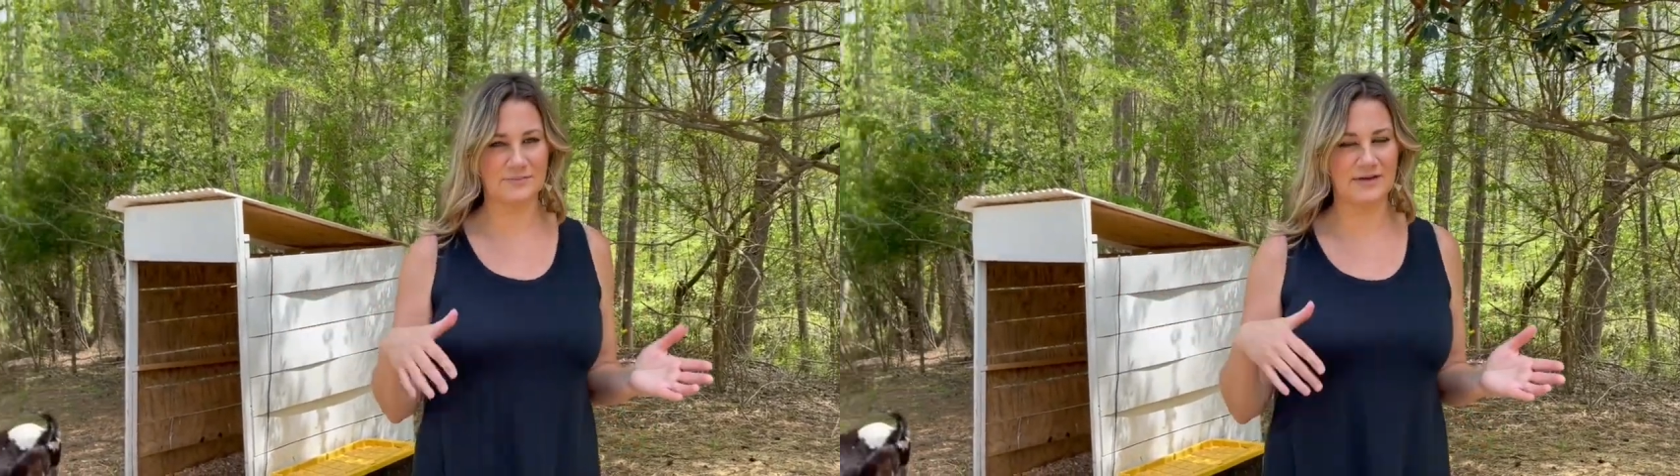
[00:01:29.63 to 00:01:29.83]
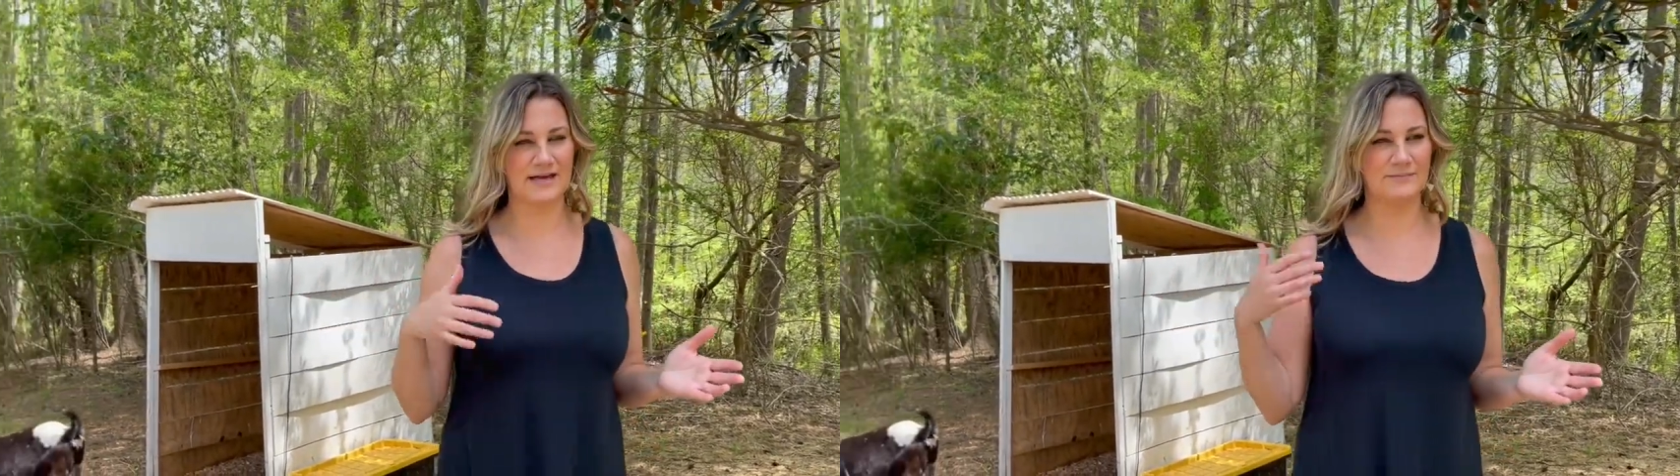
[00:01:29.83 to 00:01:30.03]

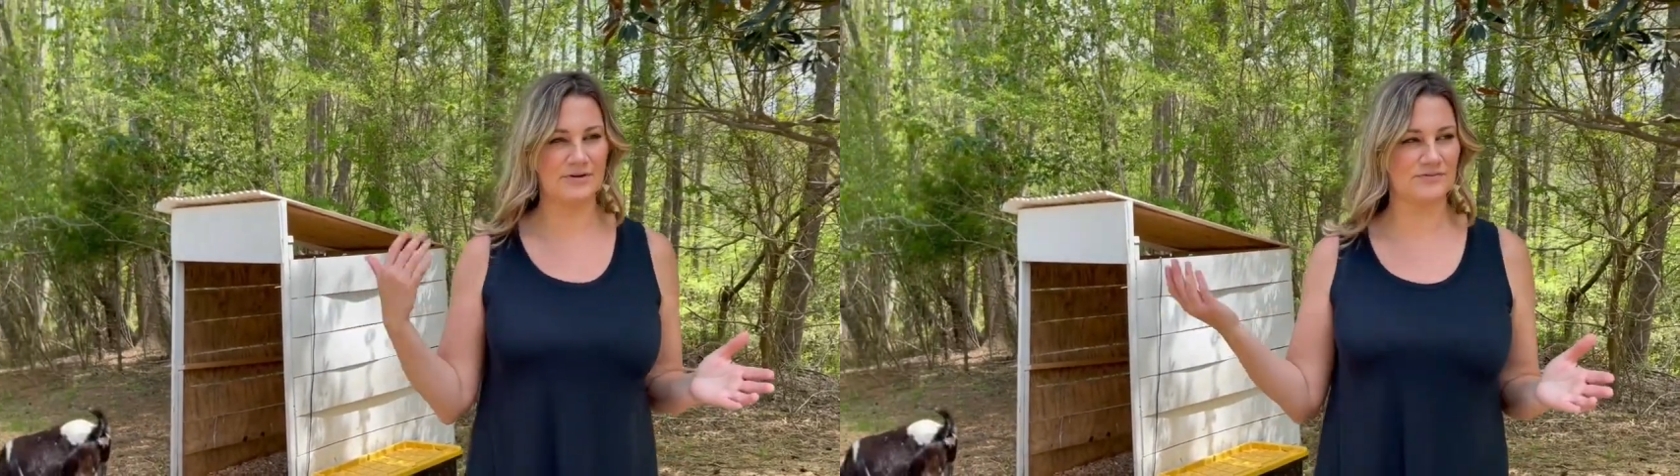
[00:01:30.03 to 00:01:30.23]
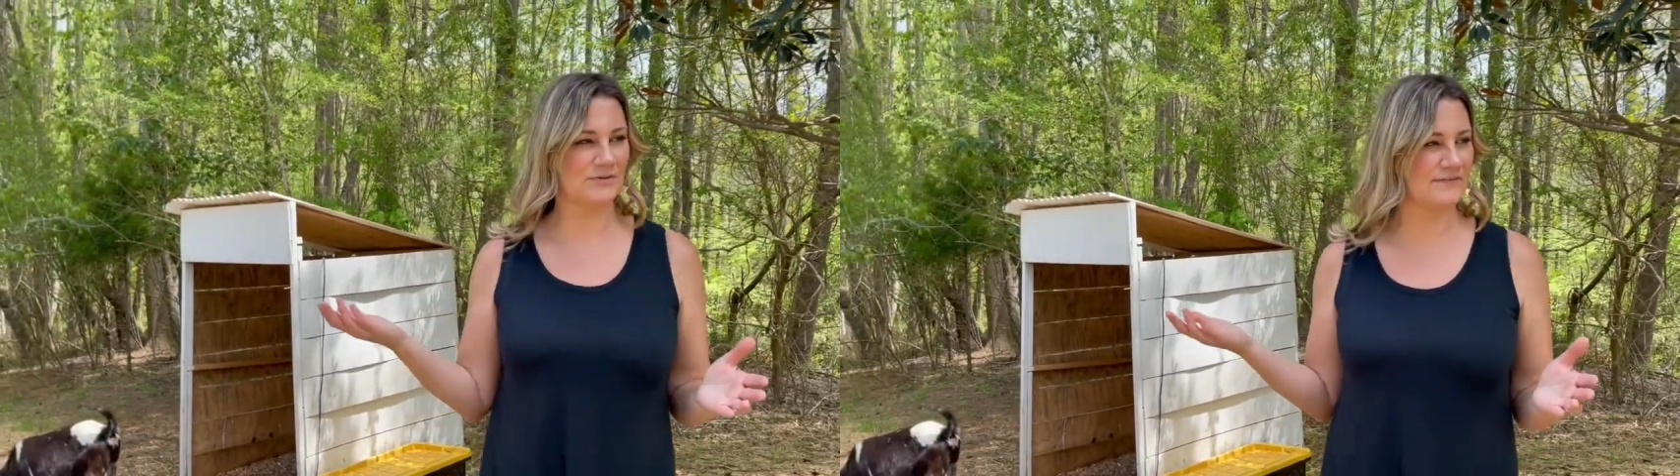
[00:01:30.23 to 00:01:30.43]
so we had
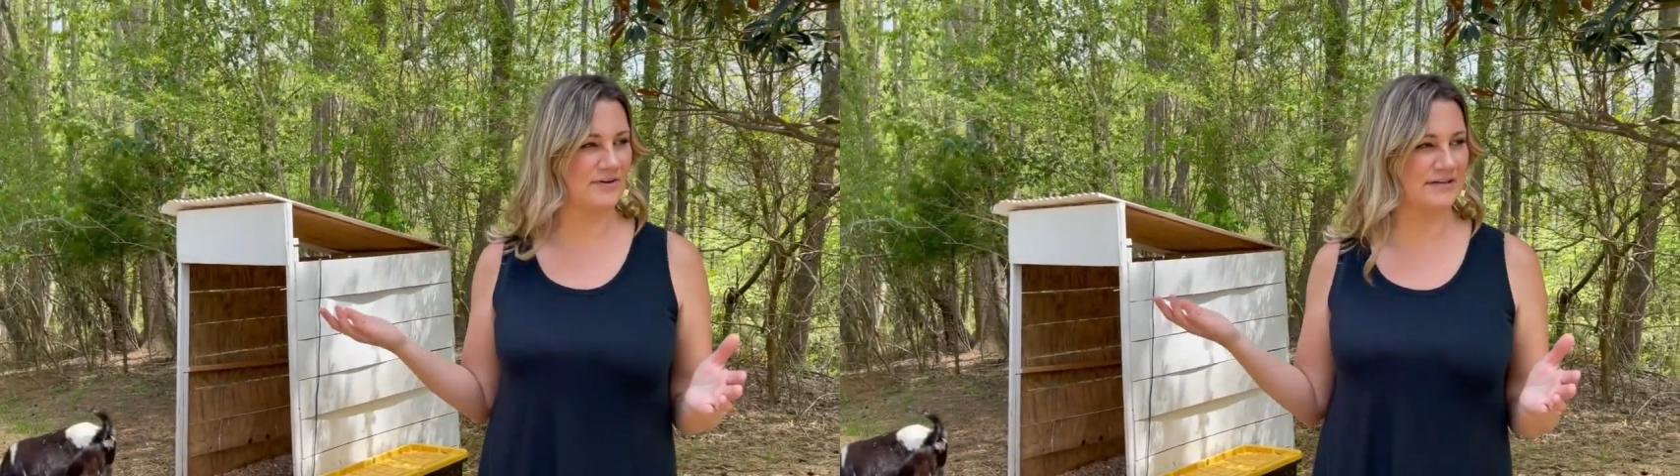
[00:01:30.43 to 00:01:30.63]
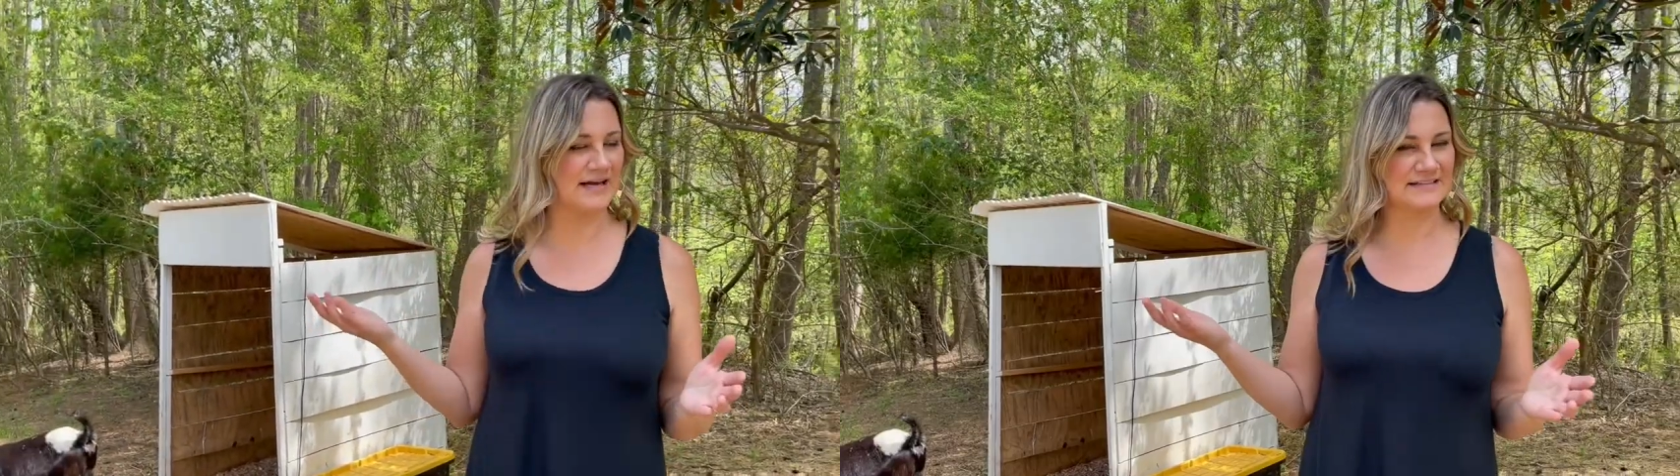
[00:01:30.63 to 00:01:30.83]
moved one of
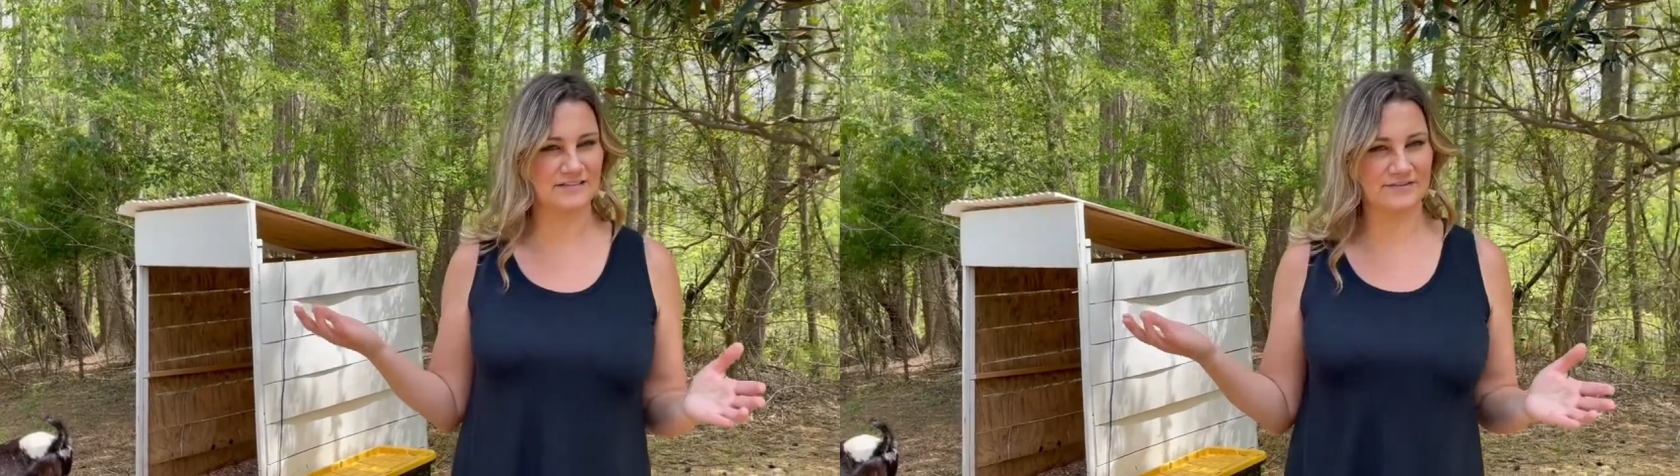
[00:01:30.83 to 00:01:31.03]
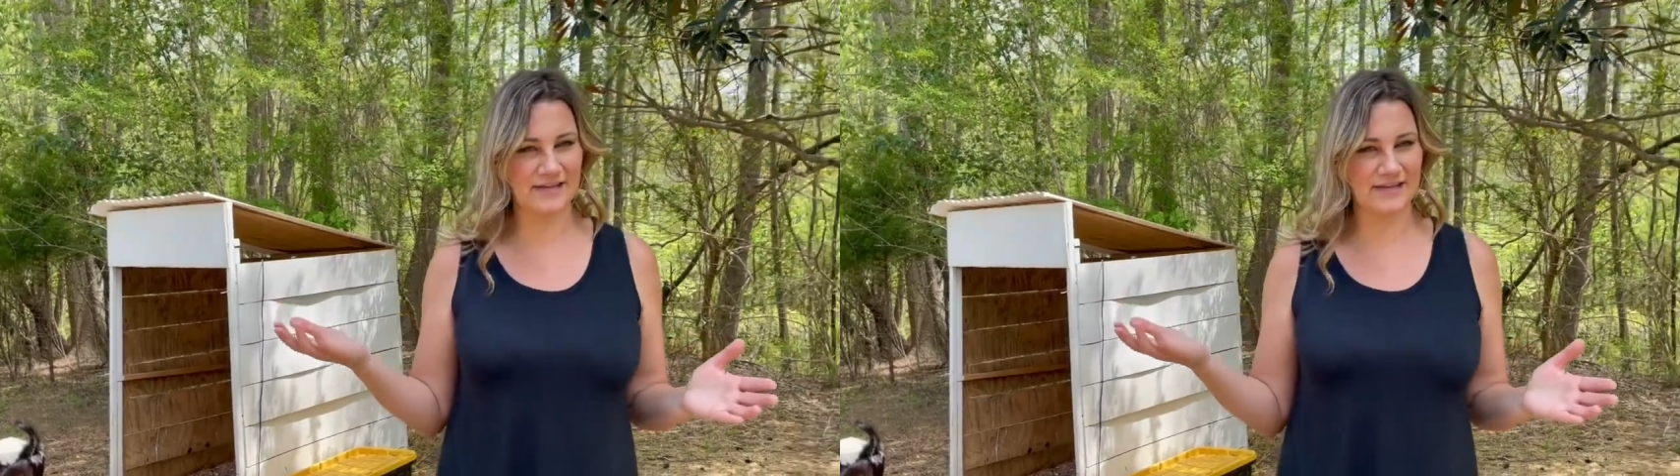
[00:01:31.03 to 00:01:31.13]
our lights over